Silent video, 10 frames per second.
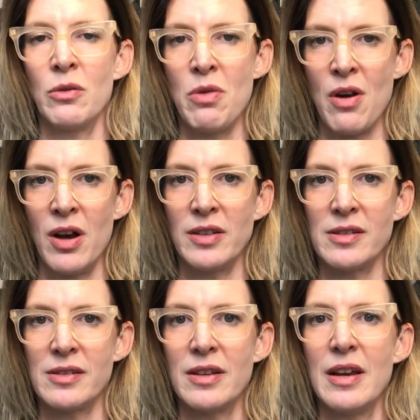own
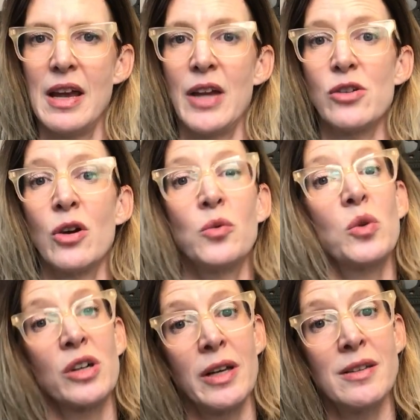thoughts and your own
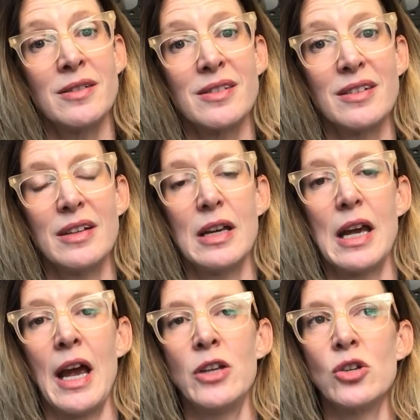worries
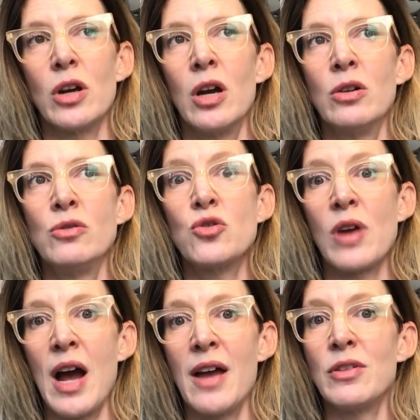and your own
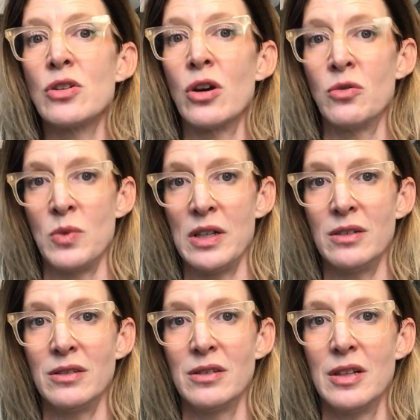drive and your own
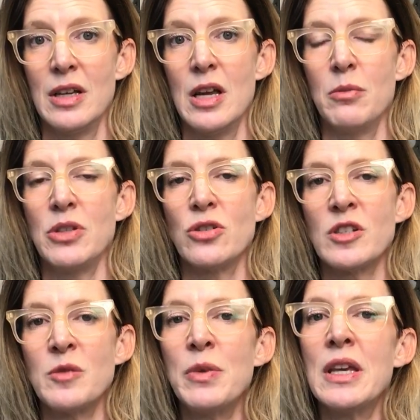will, but you're
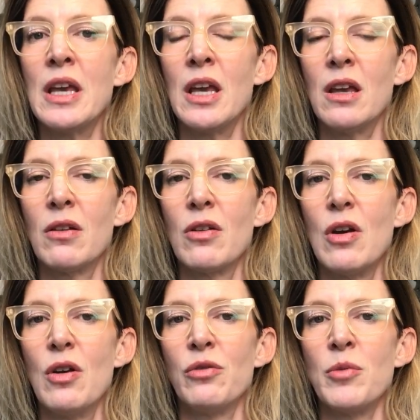speaking
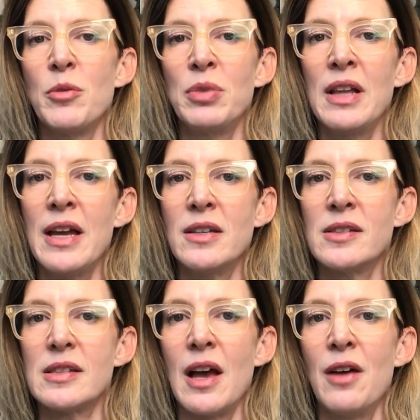from a
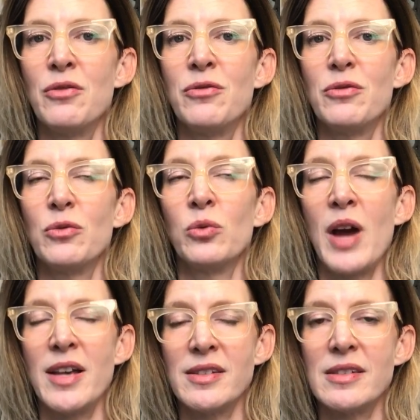place of
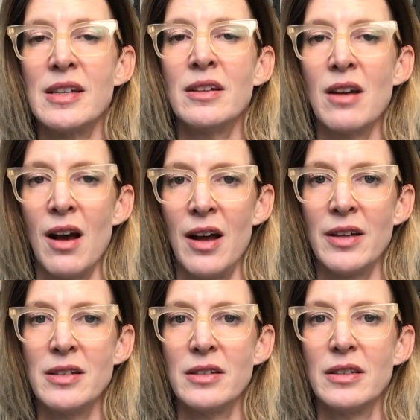rest in
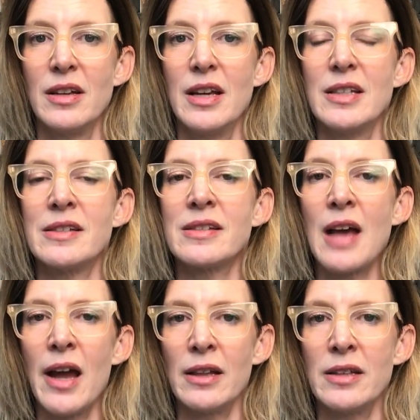God,
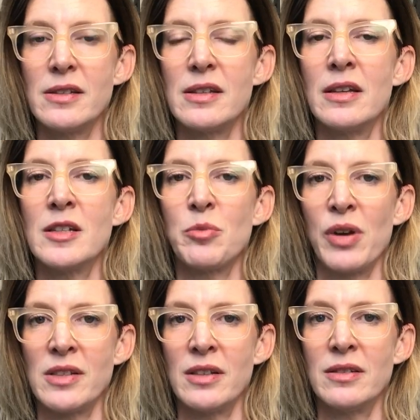silence in His
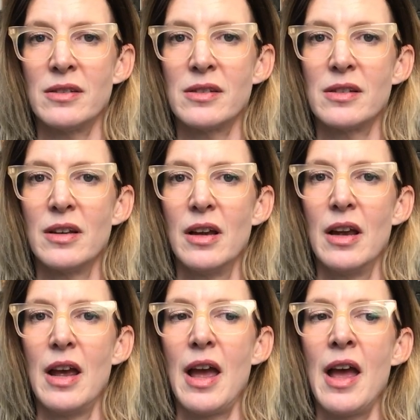presence,
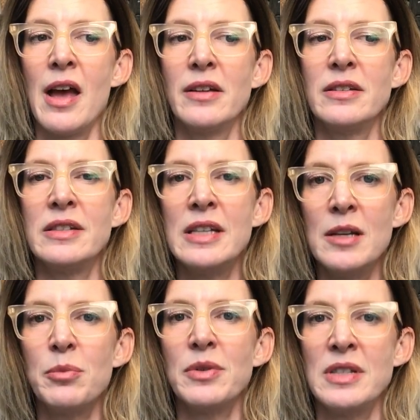and
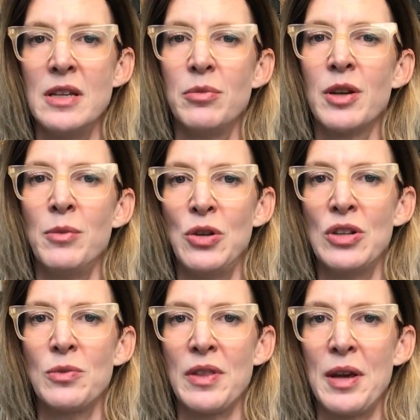deep, deep
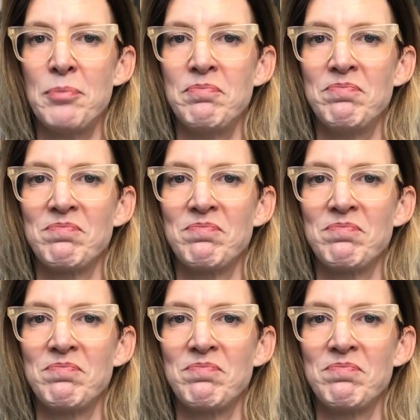communion with Him.